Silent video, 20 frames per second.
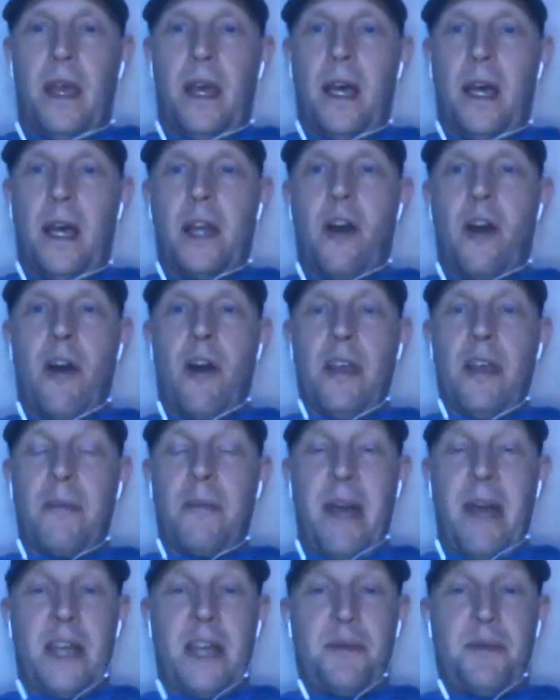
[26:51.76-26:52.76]

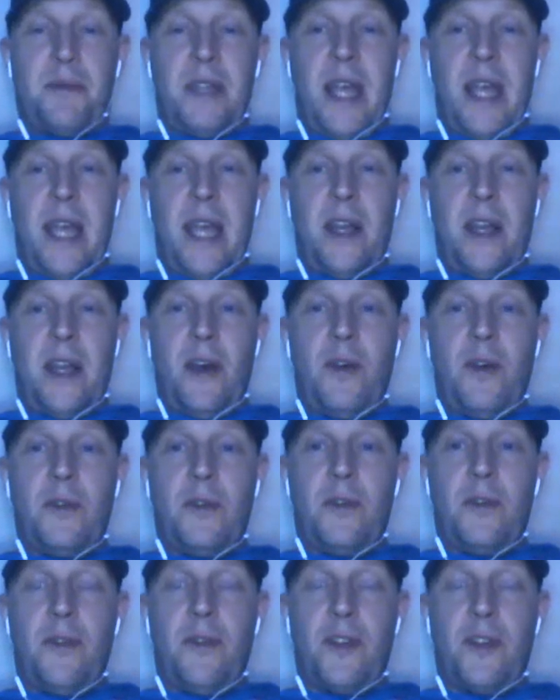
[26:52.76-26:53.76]
Garlic mashed
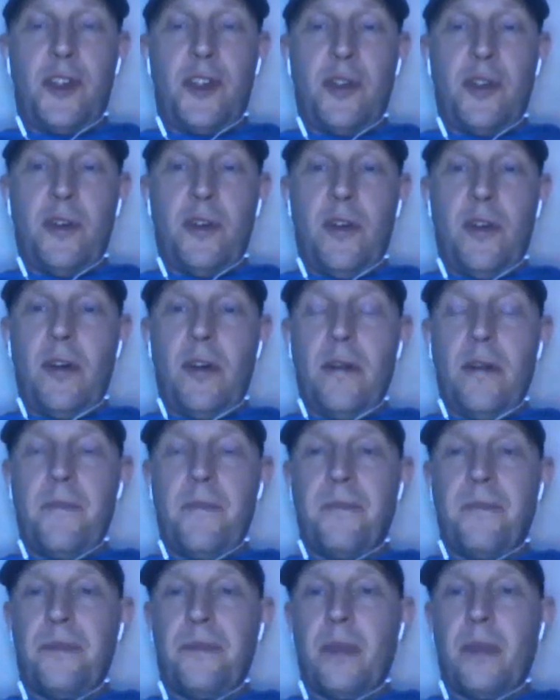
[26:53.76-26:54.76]
potatoes for sure.
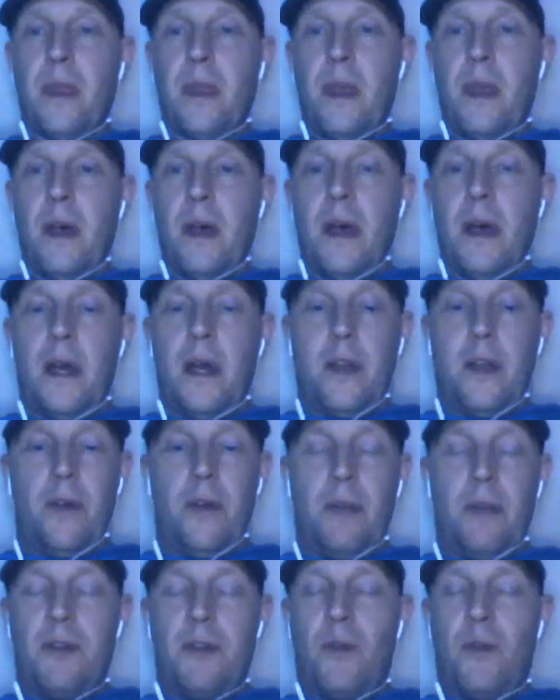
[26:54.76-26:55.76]

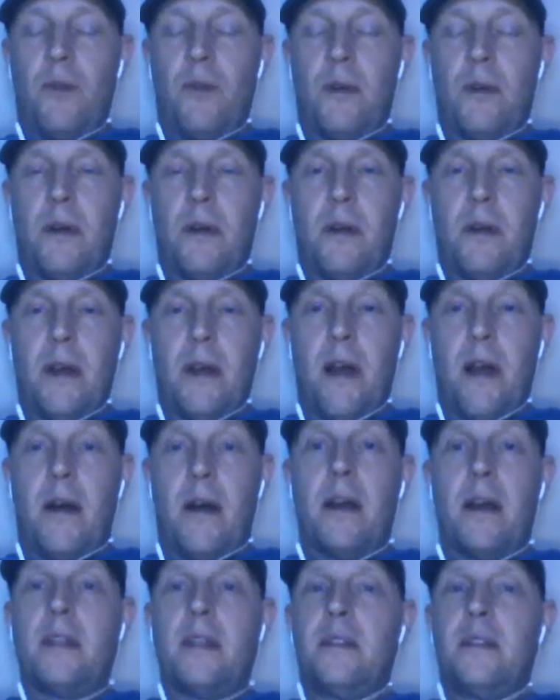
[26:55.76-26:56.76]
Cream corn.
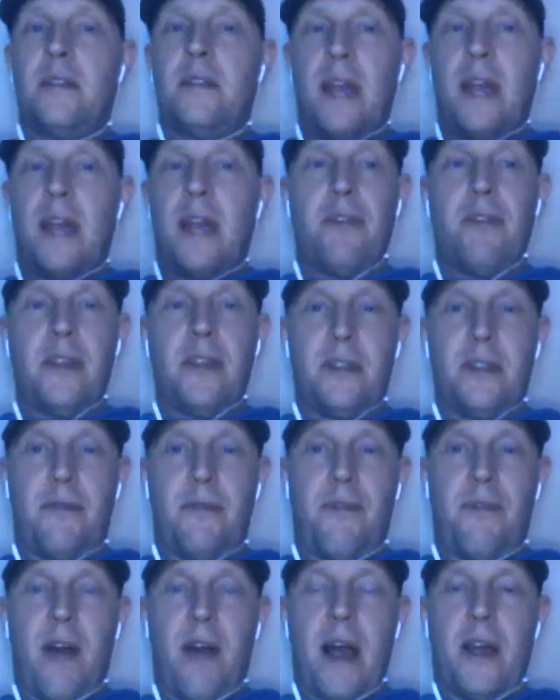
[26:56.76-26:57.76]
Definitely
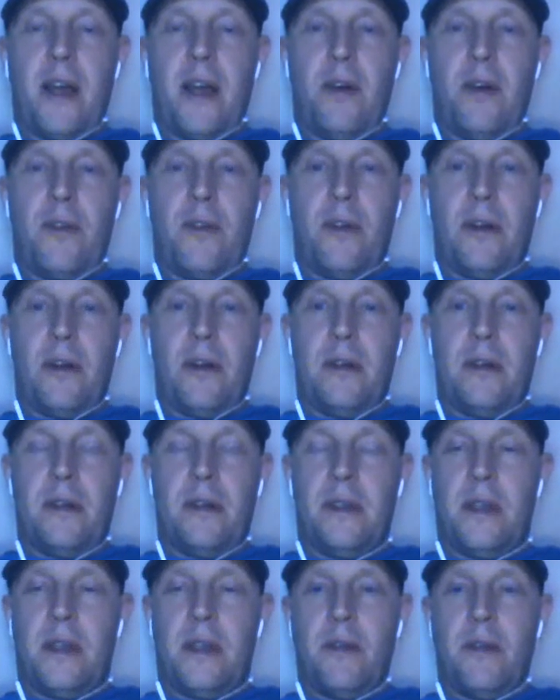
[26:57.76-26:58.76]
some fried okra.
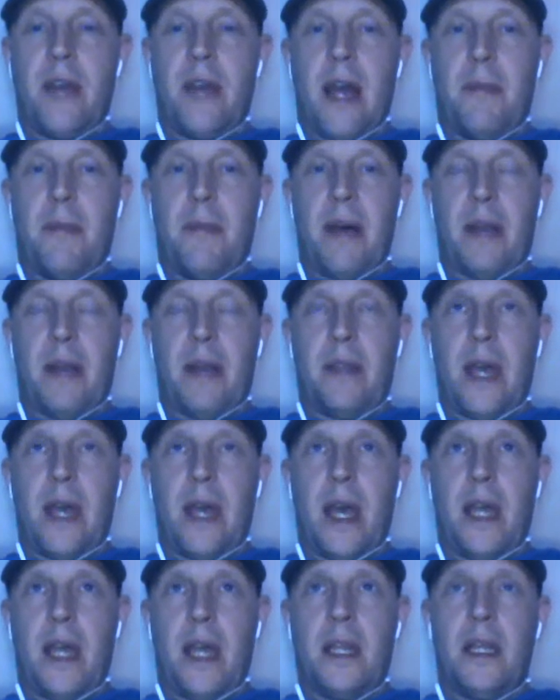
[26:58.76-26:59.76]
No doubt about
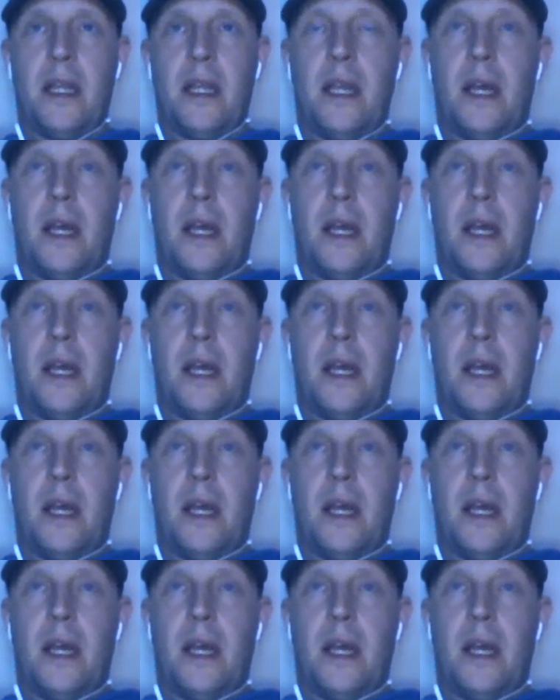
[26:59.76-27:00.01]
that.